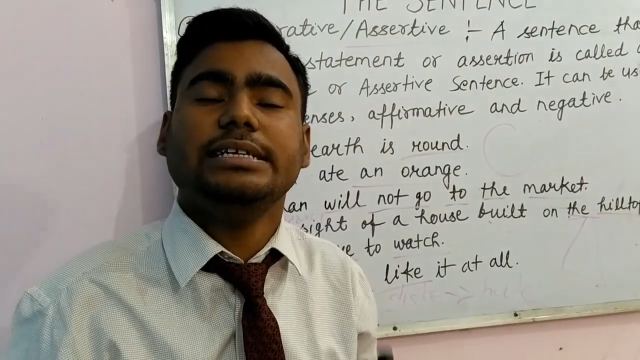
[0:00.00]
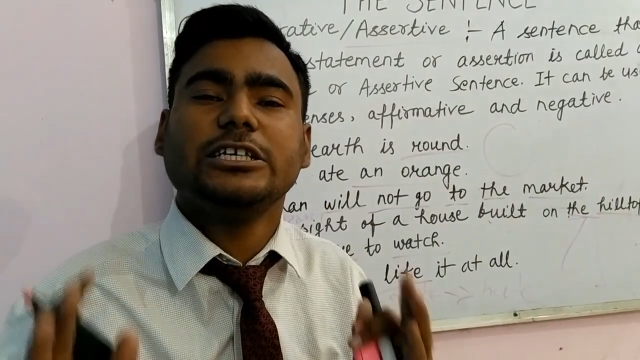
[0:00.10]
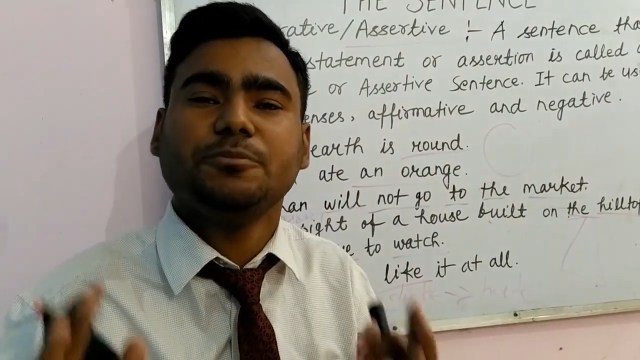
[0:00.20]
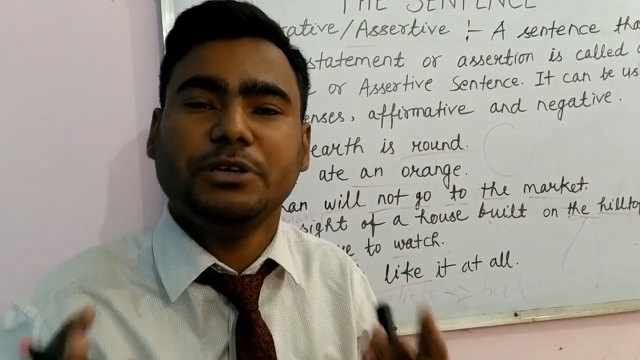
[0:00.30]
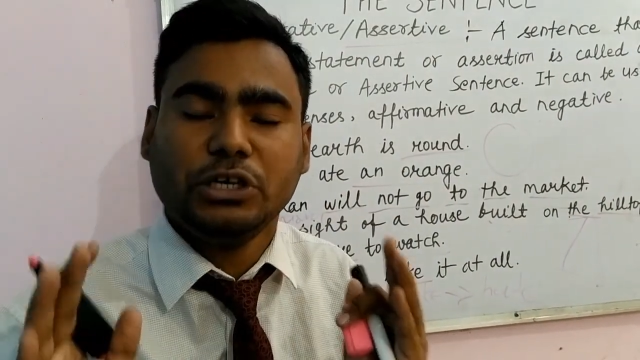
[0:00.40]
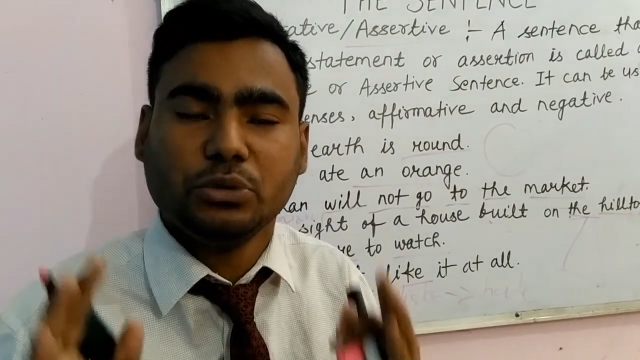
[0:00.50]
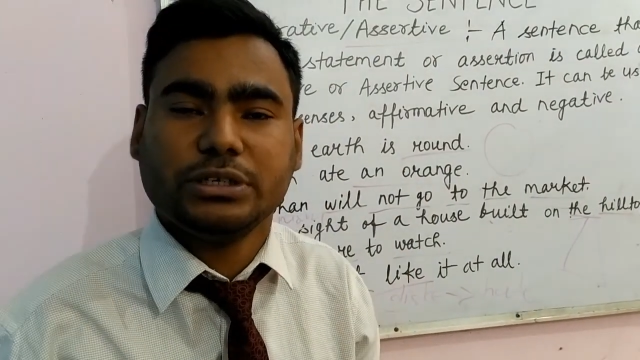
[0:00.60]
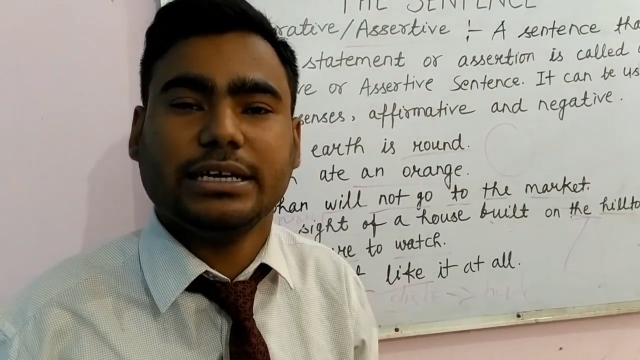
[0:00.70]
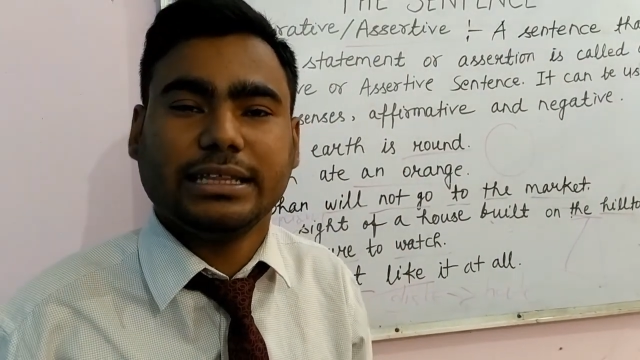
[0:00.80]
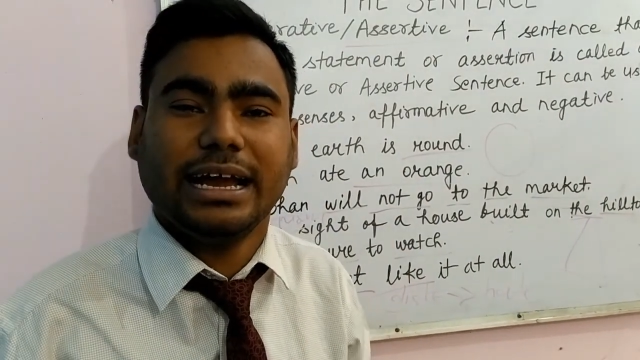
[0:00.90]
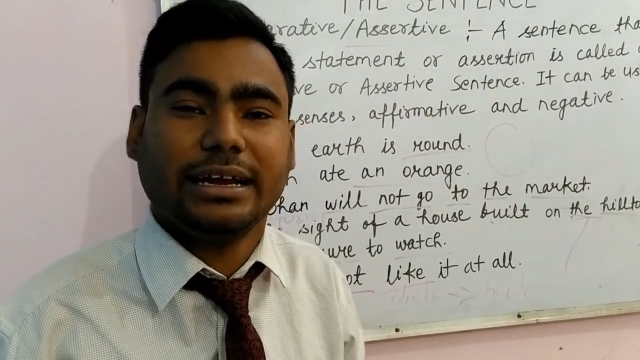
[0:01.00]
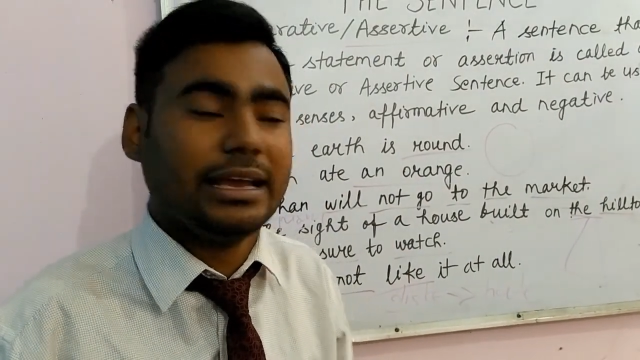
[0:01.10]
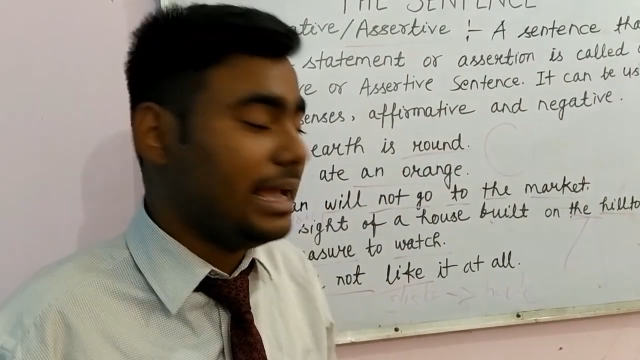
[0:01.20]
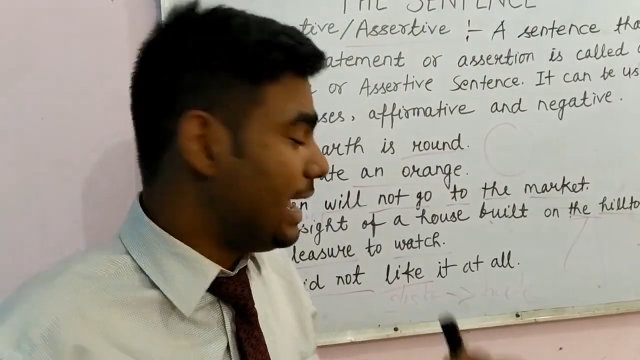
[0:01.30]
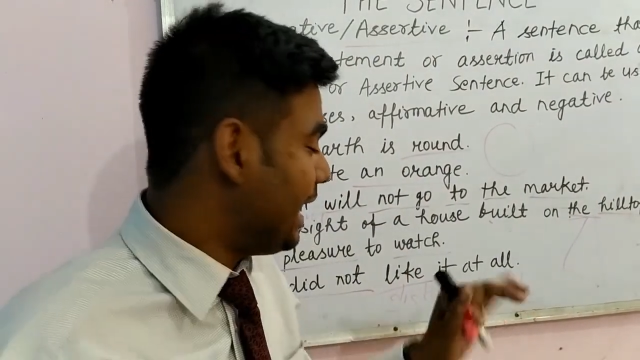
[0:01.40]
This means to say
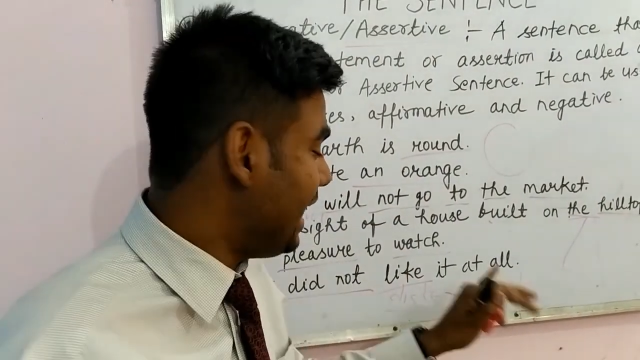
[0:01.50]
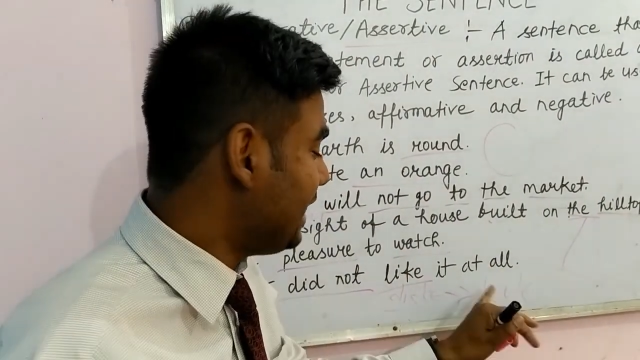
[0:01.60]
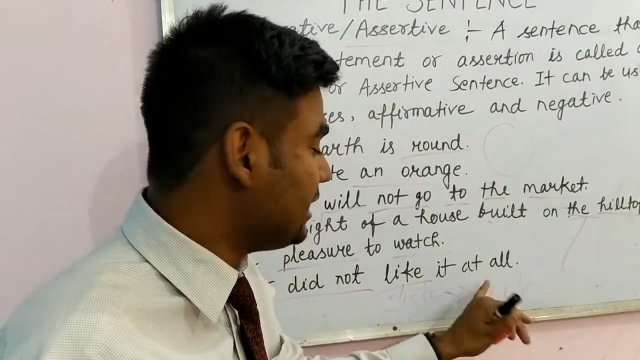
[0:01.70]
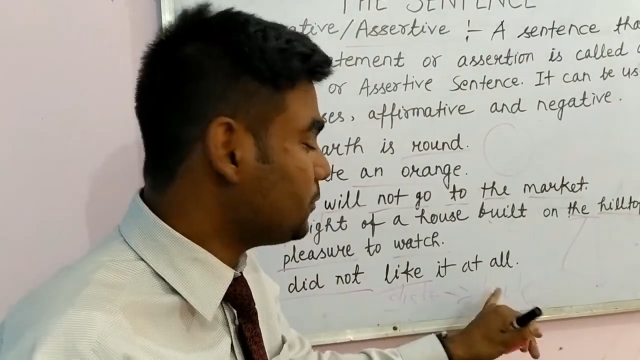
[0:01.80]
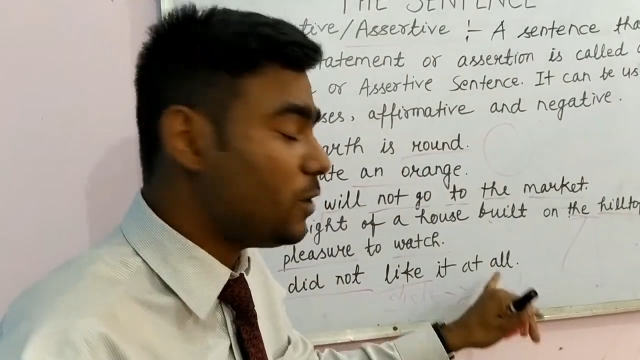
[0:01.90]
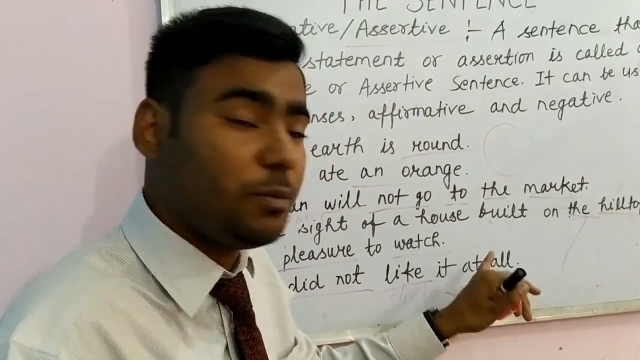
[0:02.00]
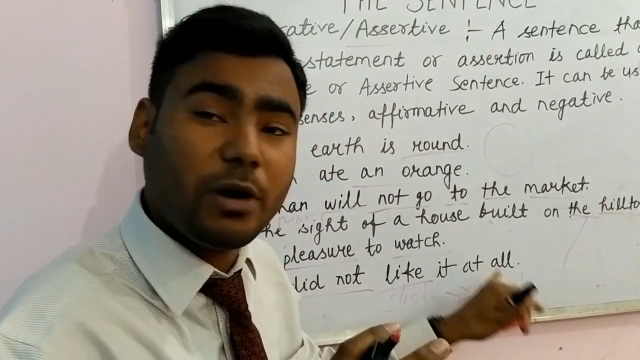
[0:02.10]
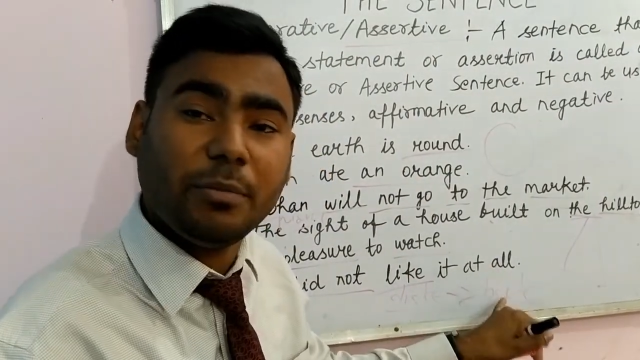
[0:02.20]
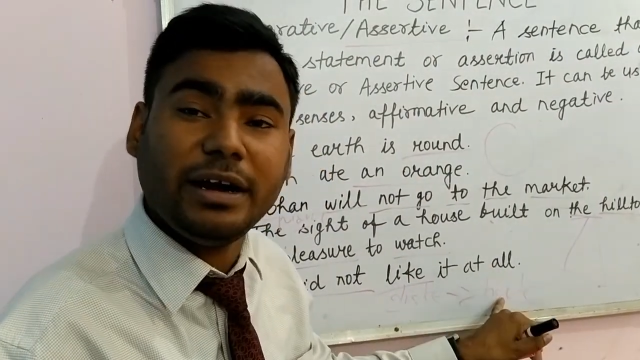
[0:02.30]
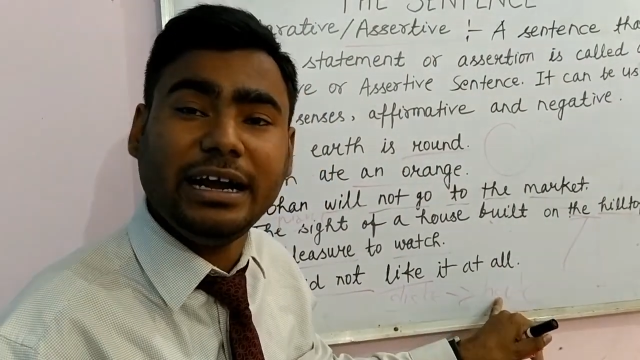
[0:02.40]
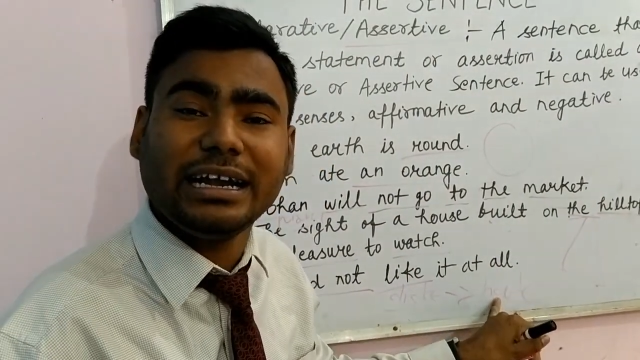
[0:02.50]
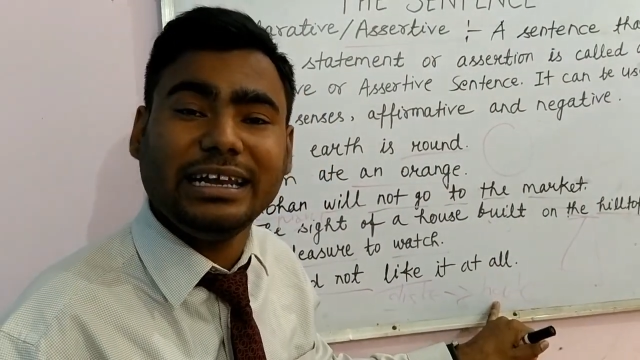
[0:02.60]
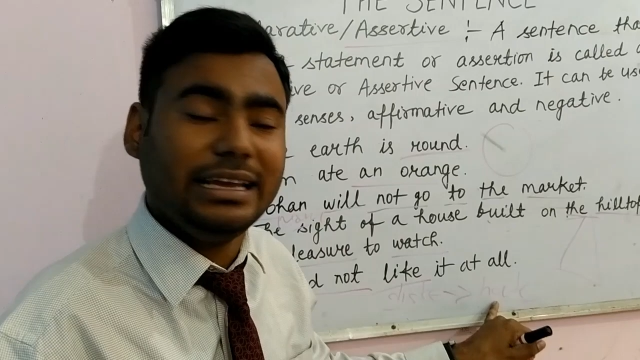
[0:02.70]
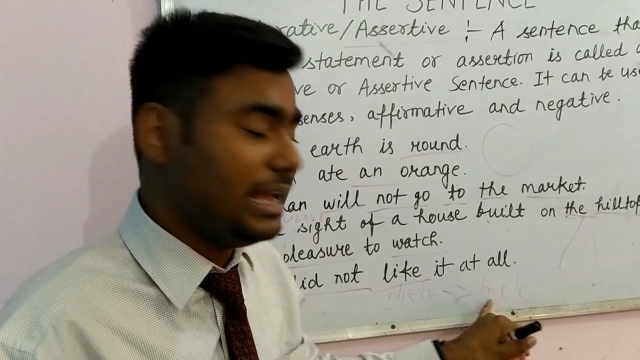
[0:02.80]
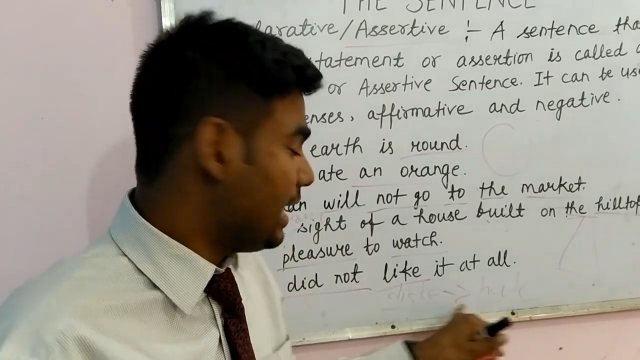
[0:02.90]
that hate is for
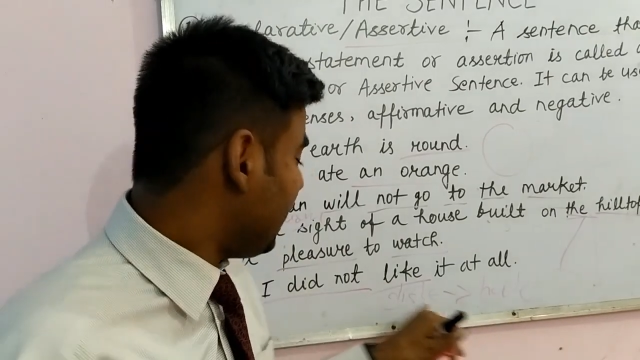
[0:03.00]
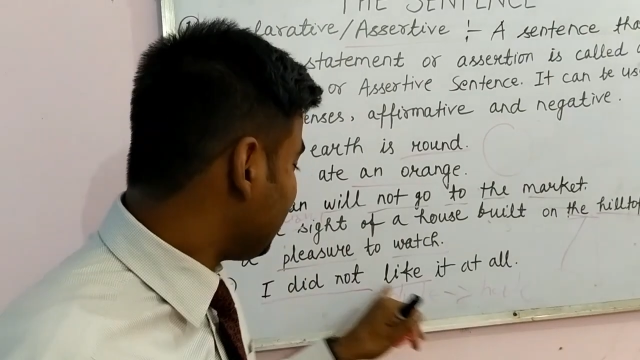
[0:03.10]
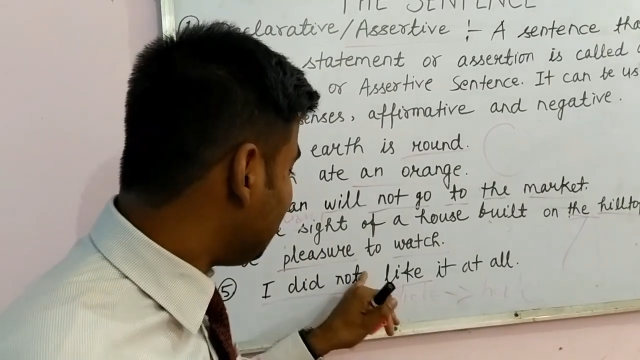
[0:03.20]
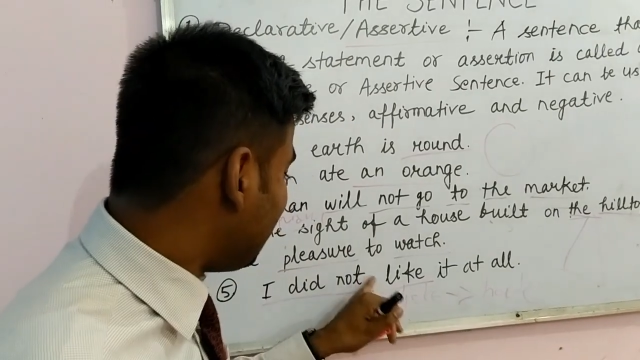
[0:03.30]
permanently and